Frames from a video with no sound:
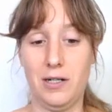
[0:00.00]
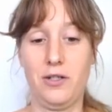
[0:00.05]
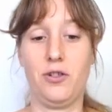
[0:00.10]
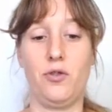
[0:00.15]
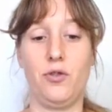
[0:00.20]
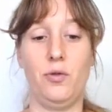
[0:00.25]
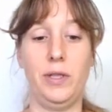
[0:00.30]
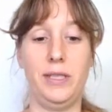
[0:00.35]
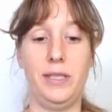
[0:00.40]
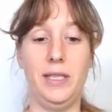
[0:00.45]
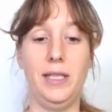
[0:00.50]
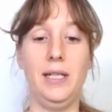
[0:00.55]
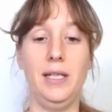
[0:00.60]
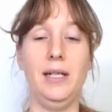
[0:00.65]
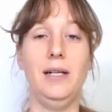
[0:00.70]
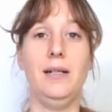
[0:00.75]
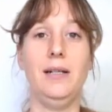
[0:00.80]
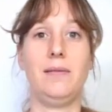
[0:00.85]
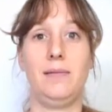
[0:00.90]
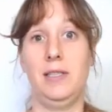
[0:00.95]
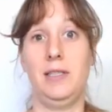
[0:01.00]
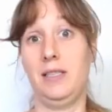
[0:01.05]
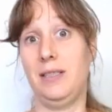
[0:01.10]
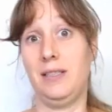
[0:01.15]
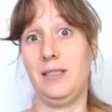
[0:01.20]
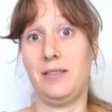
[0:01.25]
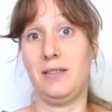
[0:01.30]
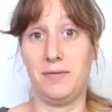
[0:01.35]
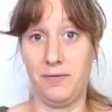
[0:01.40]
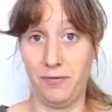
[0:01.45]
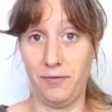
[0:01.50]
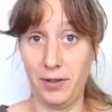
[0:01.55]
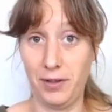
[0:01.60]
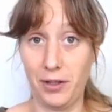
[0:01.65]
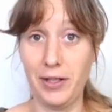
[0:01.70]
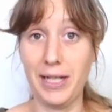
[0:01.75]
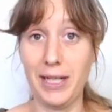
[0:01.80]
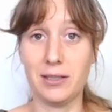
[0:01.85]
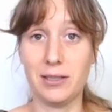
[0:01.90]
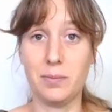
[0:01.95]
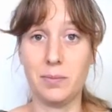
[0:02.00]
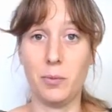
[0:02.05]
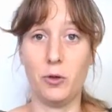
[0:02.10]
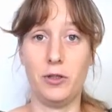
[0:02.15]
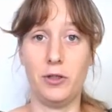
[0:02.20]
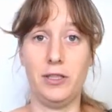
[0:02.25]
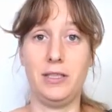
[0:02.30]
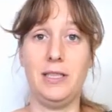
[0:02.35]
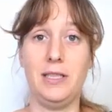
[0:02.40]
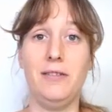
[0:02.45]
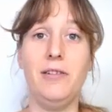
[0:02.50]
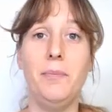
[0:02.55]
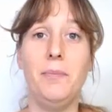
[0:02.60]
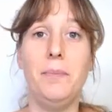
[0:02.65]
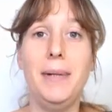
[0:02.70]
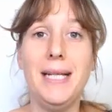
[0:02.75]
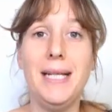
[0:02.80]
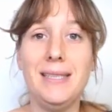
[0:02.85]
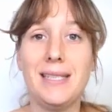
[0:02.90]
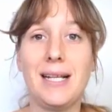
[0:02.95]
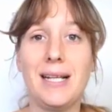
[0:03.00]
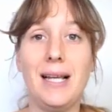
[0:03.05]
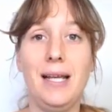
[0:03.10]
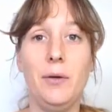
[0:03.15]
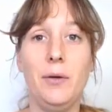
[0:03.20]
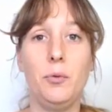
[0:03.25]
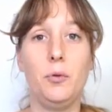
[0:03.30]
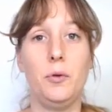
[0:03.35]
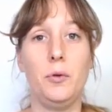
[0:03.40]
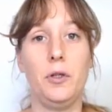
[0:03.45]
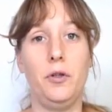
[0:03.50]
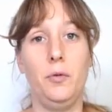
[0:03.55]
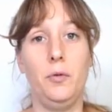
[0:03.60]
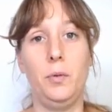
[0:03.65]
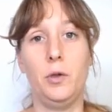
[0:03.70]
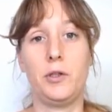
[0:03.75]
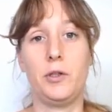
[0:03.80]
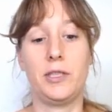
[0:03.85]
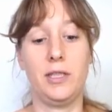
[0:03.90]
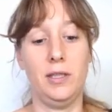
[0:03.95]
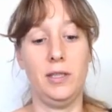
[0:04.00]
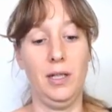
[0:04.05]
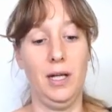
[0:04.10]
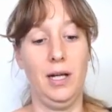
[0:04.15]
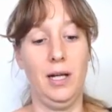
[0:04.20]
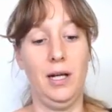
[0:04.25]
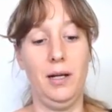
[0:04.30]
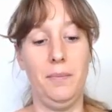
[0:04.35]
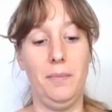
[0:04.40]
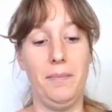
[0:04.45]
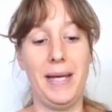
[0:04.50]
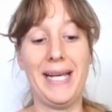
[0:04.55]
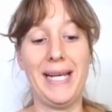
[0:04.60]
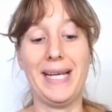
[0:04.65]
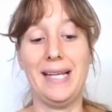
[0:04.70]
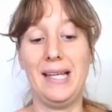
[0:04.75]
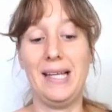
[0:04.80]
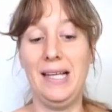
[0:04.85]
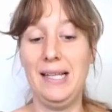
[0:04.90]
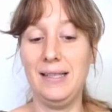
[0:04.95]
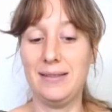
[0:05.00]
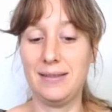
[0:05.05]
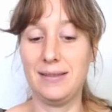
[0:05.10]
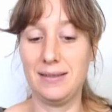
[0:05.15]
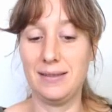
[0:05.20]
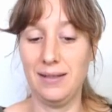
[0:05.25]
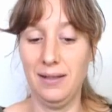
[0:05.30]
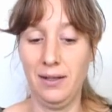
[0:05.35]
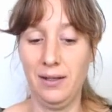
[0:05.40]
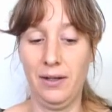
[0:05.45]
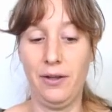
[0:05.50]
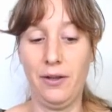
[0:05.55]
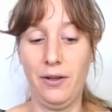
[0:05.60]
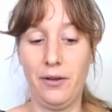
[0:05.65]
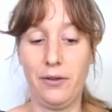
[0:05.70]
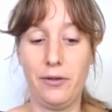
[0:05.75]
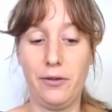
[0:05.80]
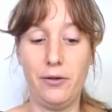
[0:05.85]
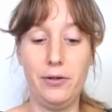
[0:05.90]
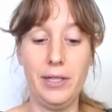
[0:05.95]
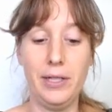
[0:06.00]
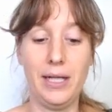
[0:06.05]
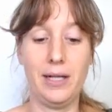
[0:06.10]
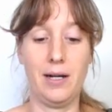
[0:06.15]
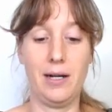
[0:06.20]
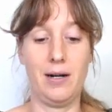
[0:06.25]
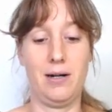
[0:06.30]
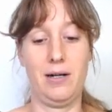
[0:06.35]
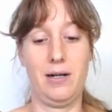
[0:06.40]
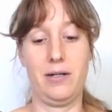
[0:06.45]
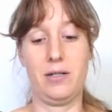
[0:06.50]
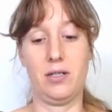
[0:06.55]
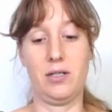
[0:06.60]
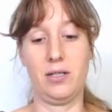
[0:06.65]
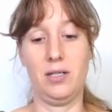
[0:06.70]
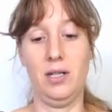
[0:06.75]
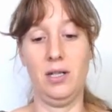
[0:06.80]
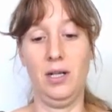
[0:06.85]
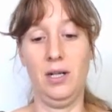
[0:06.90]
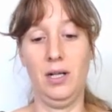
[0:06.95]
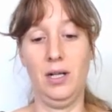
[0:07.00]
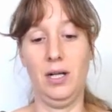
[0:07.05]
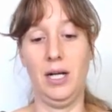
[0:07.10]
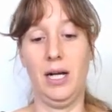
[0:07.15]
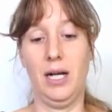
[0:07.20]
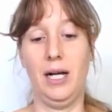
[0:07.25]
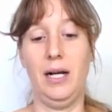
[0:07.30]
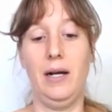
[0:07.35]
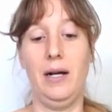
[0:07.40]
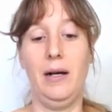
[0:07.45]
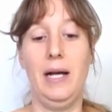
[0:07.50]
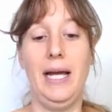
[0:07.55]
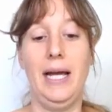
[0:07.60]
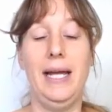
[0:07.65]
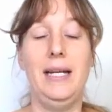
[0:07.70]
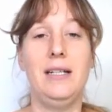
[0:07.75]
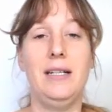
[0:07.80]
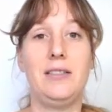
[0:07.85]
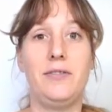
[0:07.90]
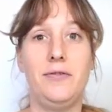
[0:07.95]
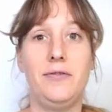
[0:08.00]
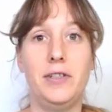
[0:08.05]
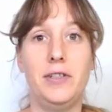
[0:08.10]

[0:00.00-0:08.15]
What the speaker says: sorting. This is very explorative, and basically you would make at least 30 cards, and it's a